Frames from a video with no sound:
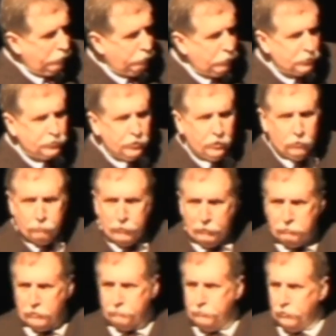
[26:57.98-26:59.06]
But you know,
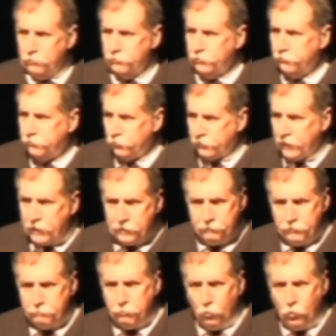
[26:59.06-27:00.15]
public buildings are kind
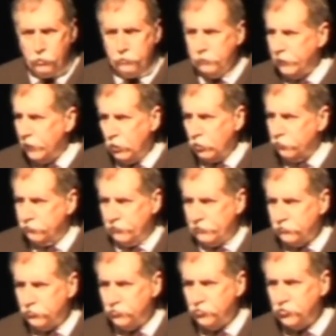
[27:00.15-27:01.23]
of important. They ought to
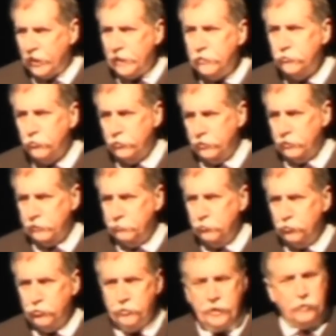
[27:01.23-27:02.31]
set the standard in a
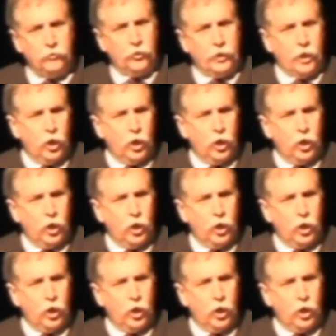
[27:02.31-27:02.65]
community, and they